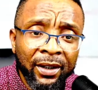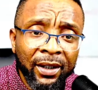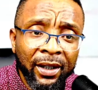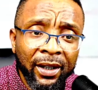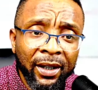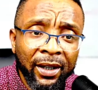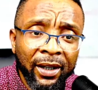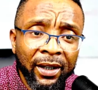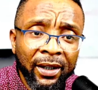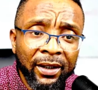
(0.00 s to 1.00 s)

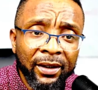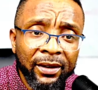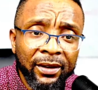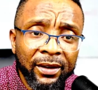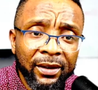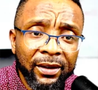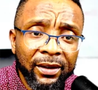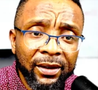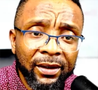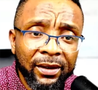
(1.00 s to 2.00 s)

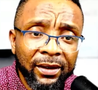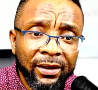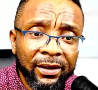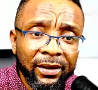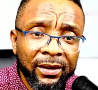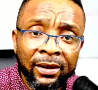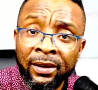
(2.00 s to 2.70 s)
didn't